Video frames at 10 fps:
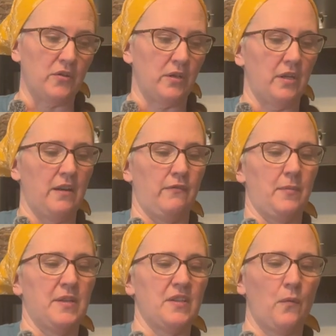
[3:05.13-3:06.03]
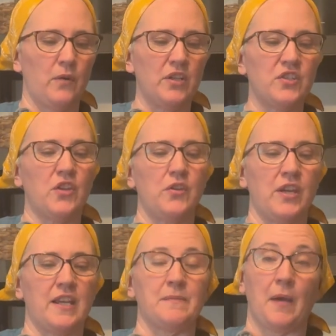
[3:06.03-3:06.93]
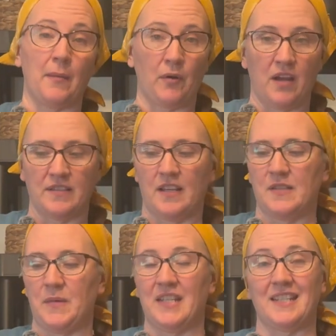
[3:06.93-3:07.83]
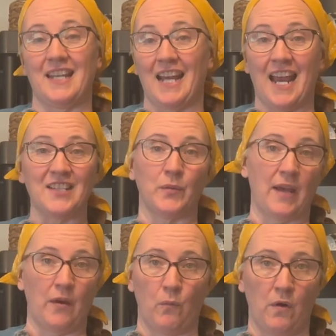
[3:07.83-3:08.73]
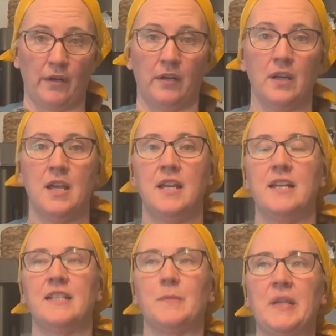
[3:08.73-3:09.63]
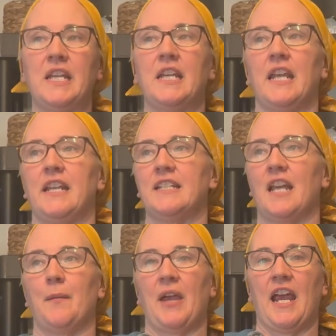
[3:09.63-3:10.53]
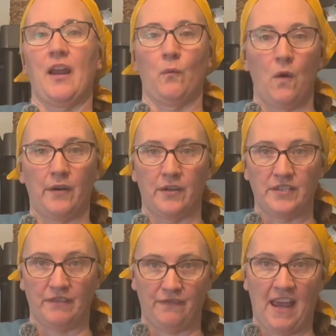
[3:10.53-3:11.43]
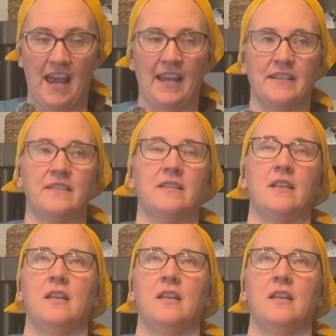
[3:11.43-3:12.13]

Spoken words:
you can get from it. So I wanted to show you guys my process, because again, I don't add water. To me, anytime I add water to fats,